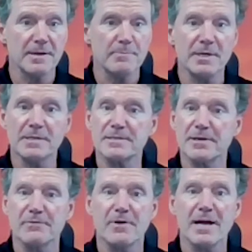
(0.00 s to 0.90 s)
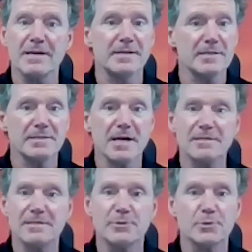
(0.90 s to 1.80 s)
meaning Cel-Fi does not
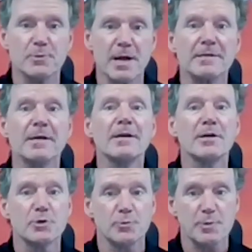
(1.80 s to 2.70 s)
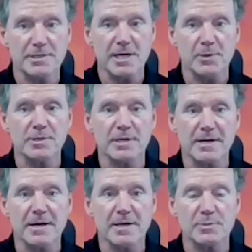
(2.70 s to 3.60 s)
sell direct to resellers and
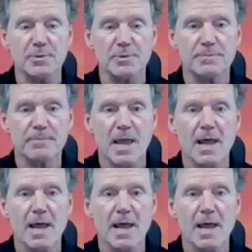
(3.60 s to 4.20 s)
end customers.